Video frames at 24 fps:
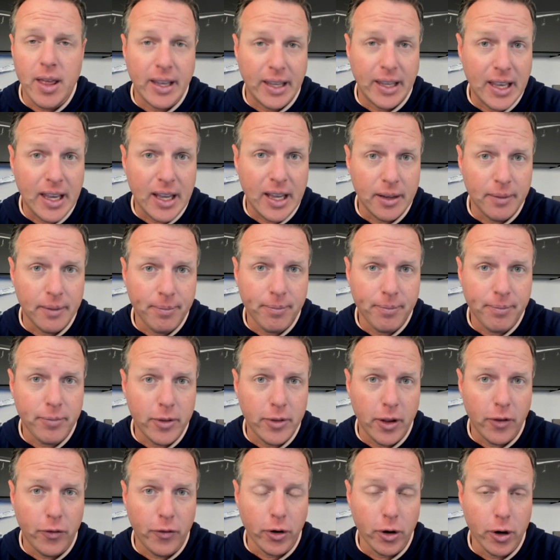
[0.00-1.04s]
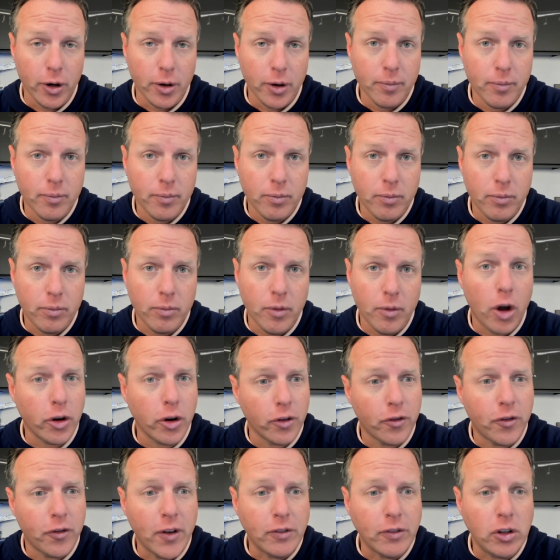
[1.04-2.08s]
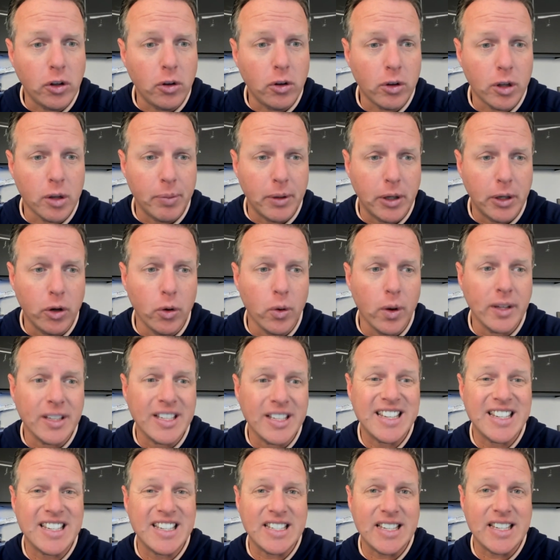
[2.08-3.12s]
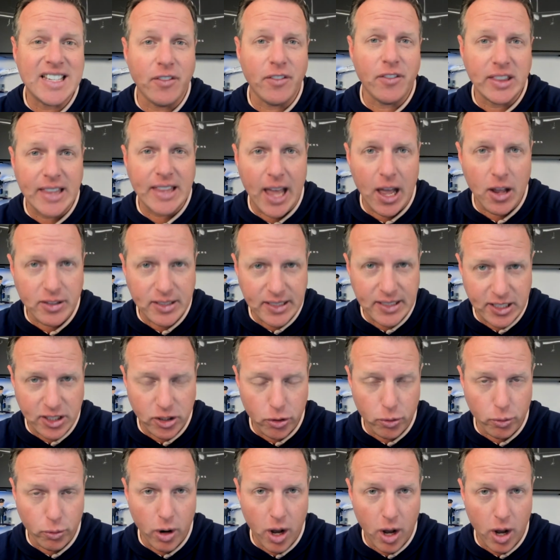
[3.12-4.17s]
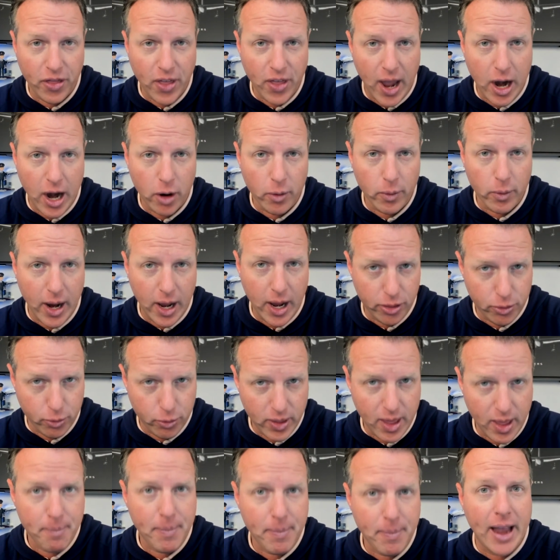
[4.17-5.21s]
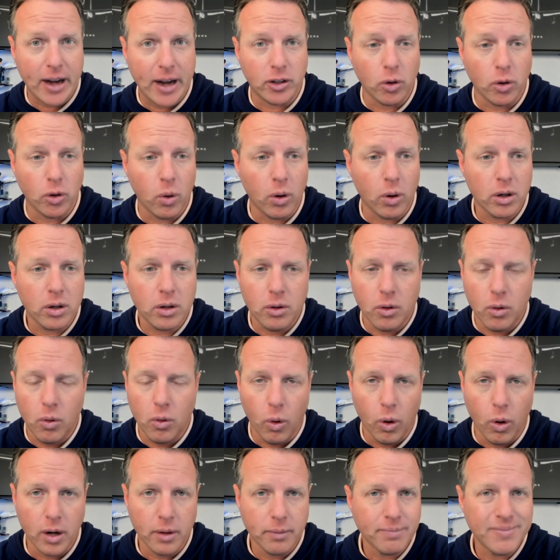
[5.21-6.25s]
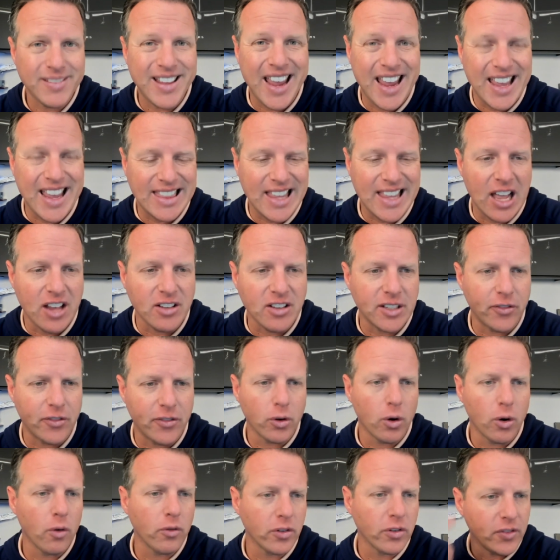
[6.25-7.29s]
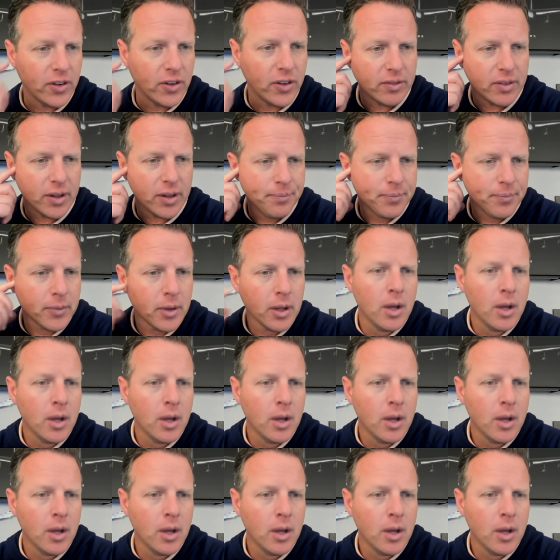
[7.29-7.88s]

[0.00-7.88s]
again, if you're under 50, you could be doing 7,000 into the Roth IRA through that back door, or 8,000 if you're over 50.